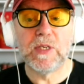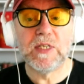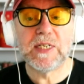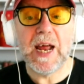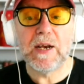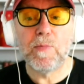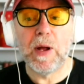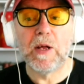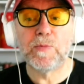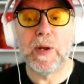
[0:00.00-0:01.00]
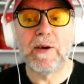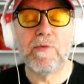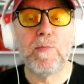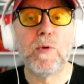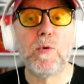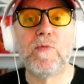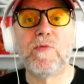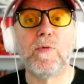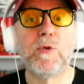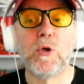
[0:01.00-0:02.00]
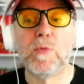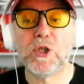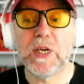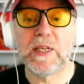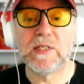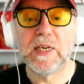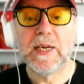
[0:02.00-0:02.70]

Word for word: in standard parts being removed from new machines.